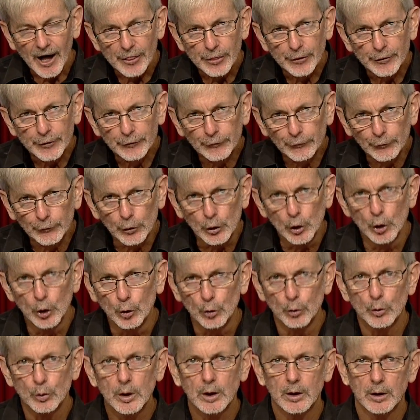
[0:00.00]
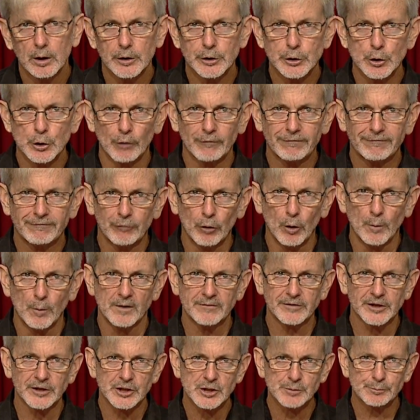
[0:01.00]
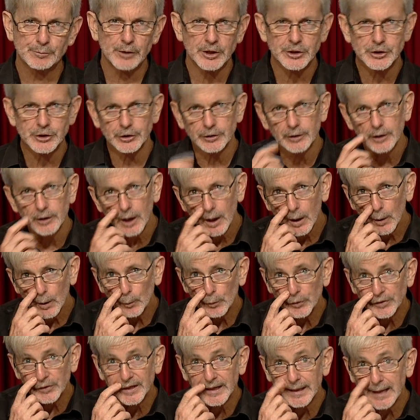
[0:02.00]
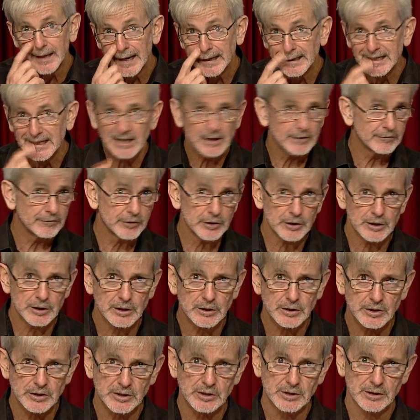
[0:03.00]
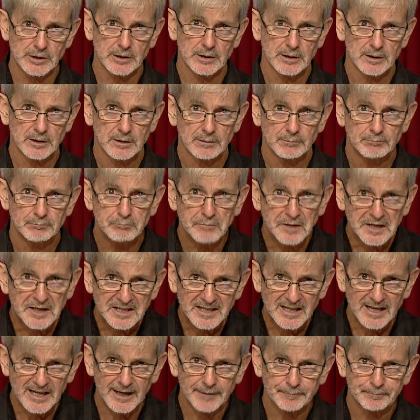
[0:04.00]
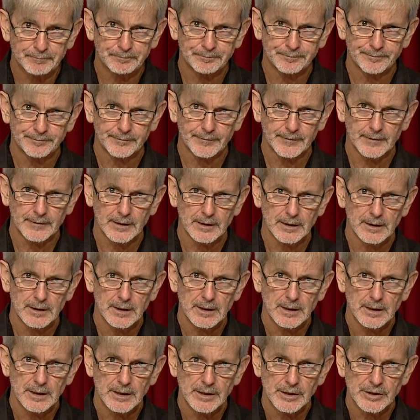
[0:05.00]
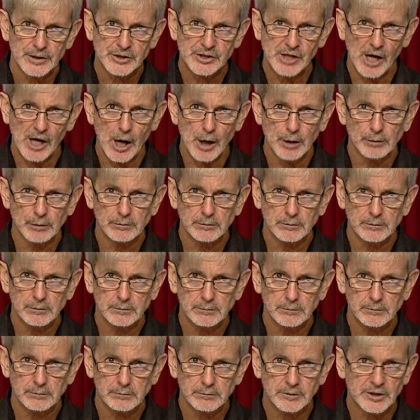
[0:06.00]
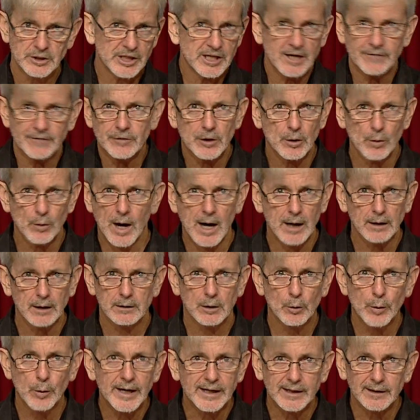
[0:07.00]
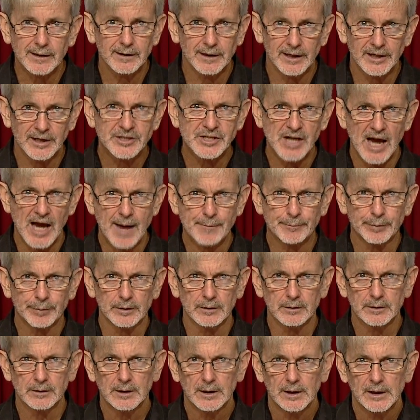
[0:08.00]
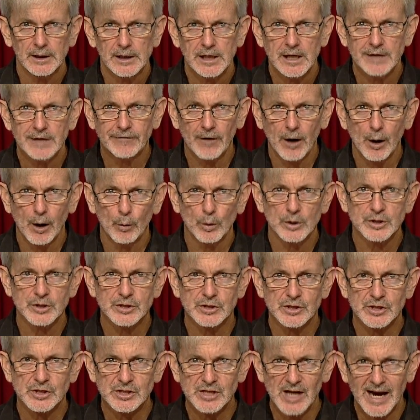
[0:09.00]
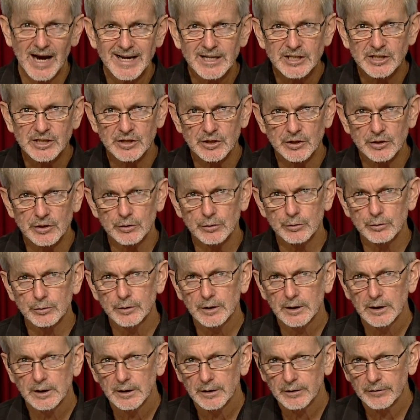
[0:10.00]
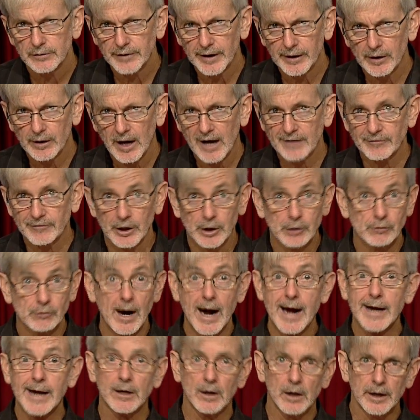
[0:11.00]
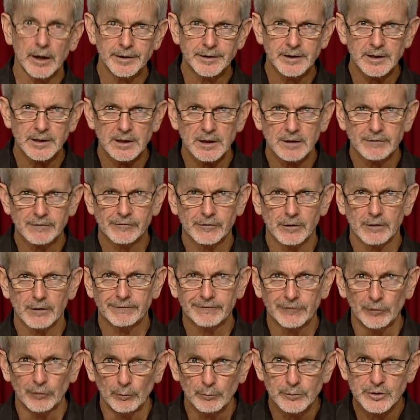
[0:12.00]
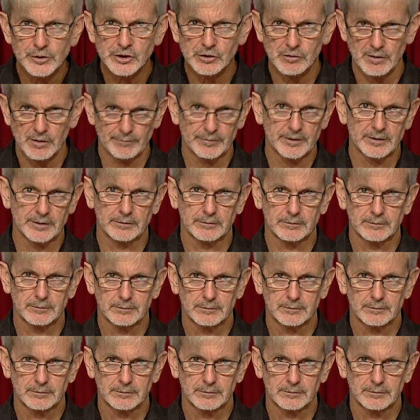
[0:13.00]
through your form of expression within any of these media. So to give you a quick example, if I was to say to you that I have a great idea for a film script